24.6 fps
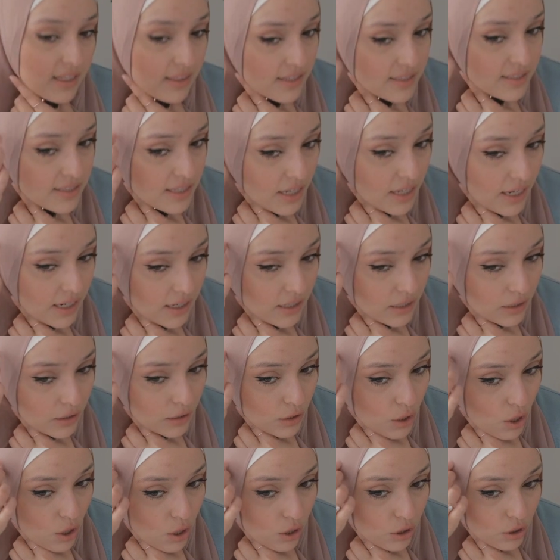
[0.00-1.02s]
These are like
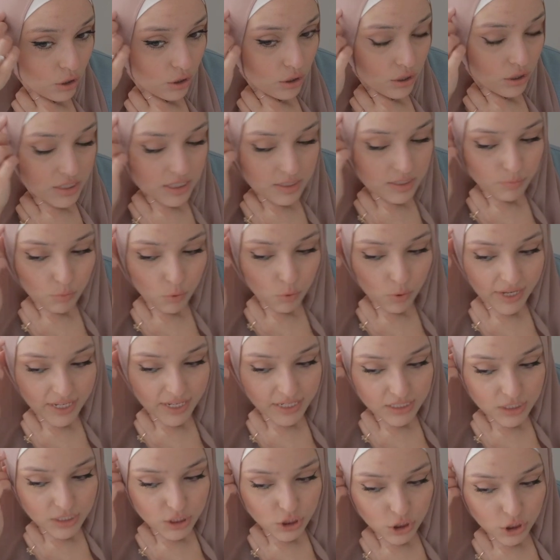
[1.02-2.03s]
long, small
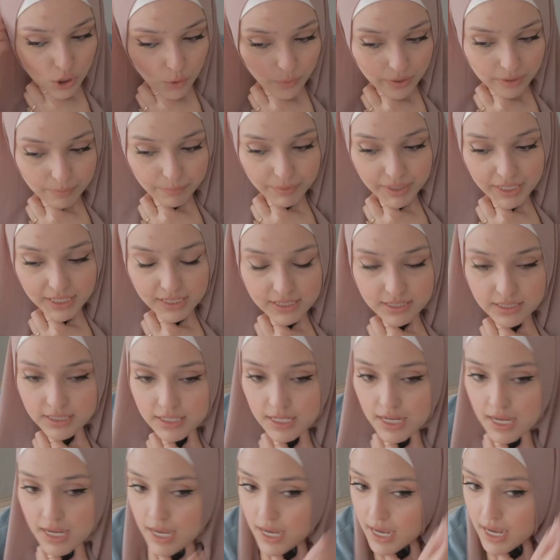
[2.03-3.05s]
headed sewing pins,
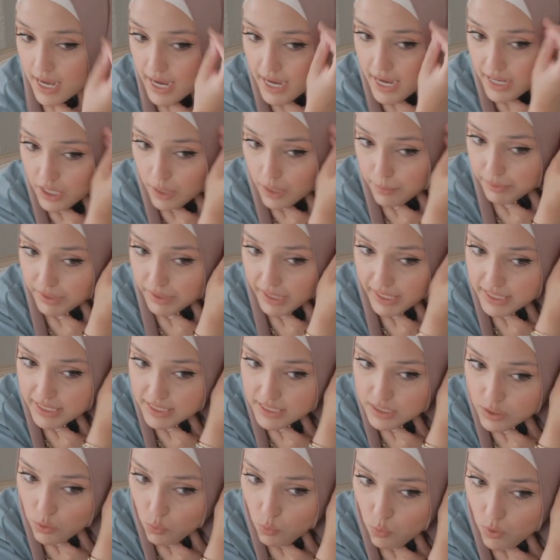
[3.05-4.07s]
and I
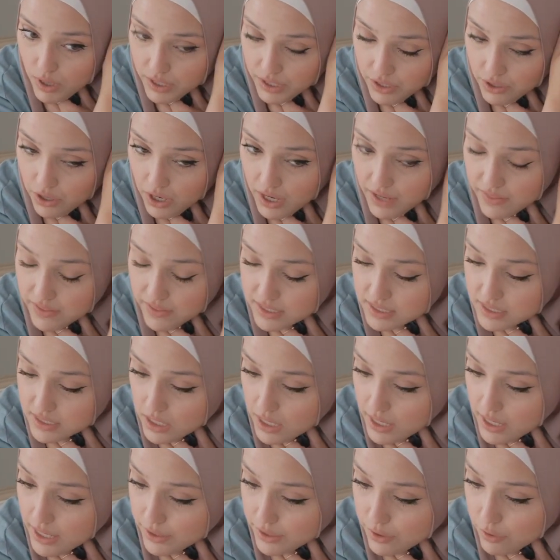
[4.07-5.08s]
place one on either
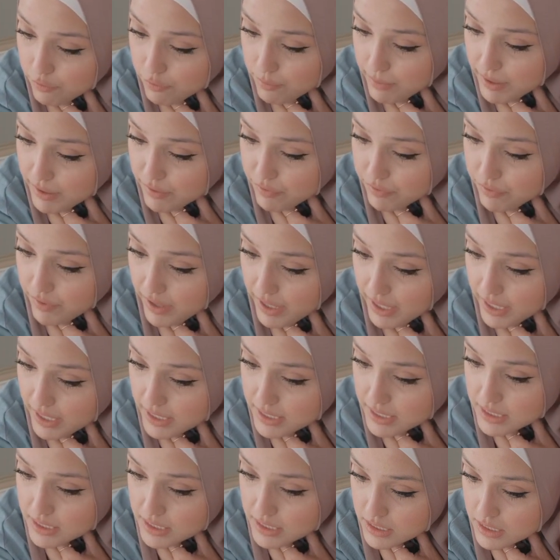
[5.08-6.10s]
side of my
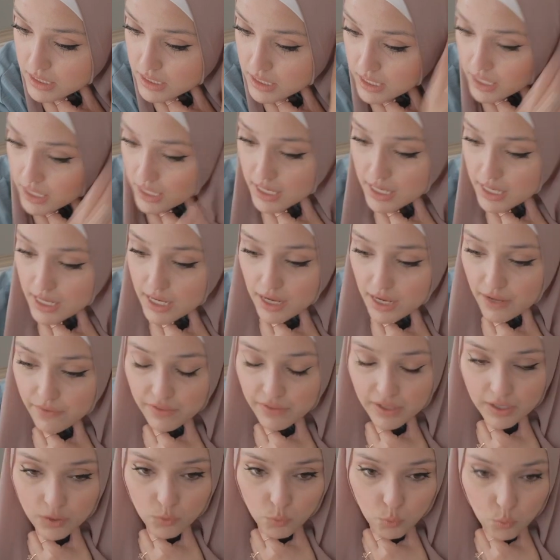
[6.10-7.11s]
face and
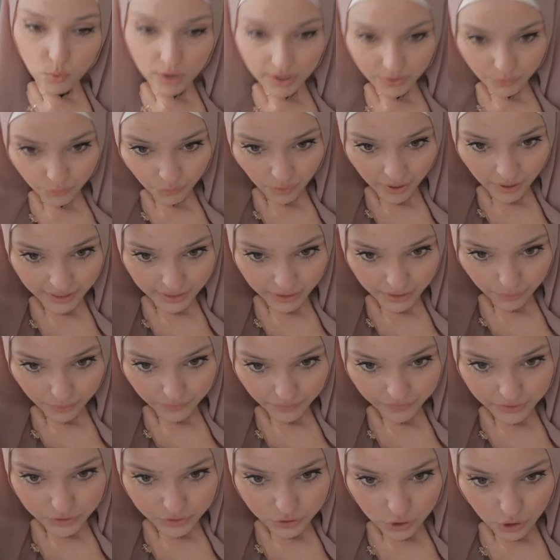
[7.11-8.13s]
then one right here
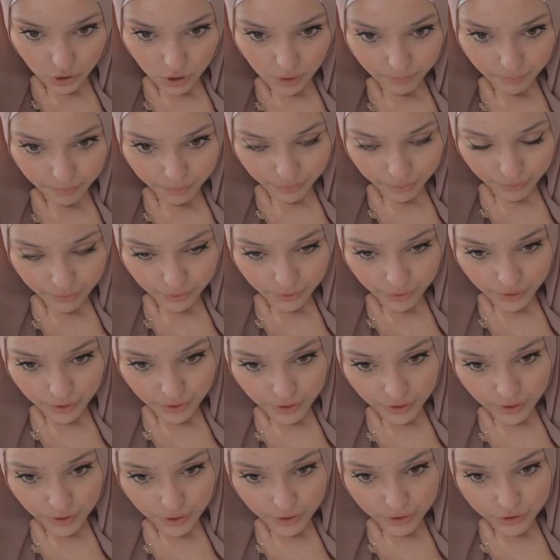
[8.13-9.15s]
at the top,
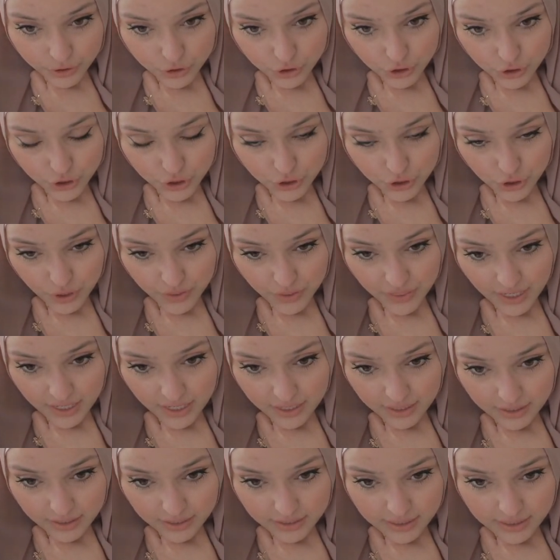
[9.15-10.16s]
just so
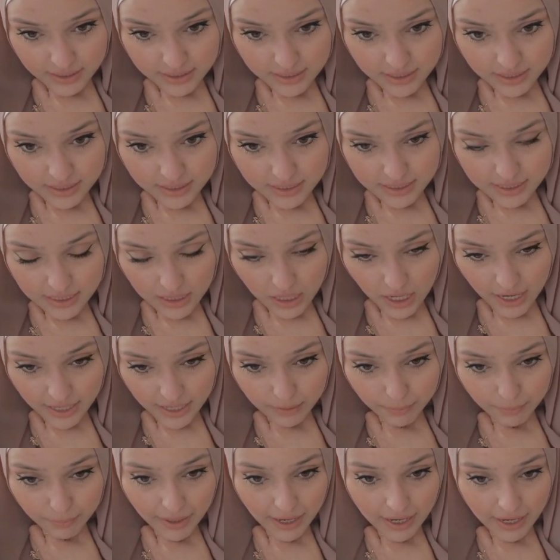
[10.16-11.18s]
that it doesn't
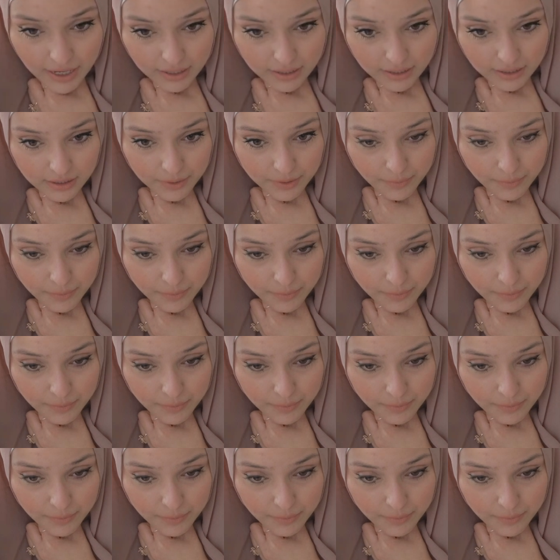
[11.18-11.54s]
slide back.